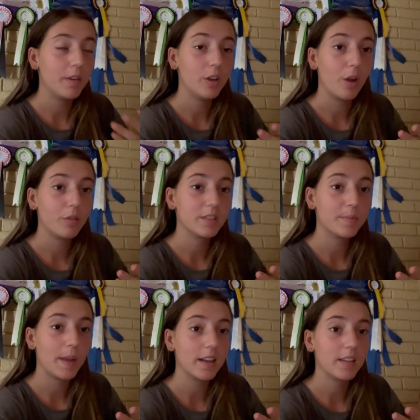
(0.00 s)
no
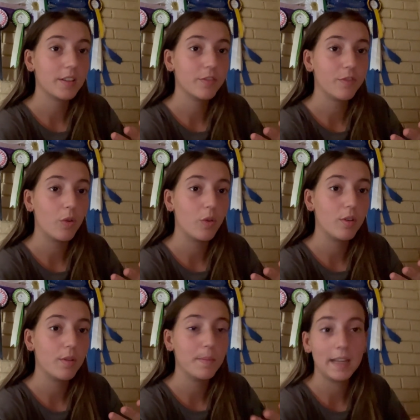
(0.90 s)
respect
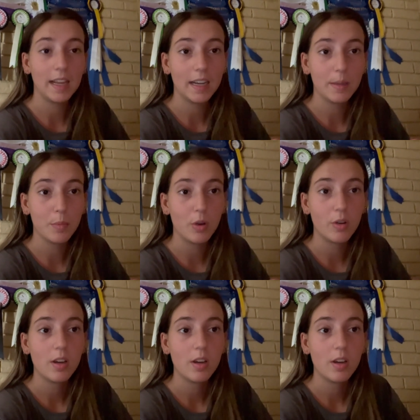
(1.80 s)
for me anymore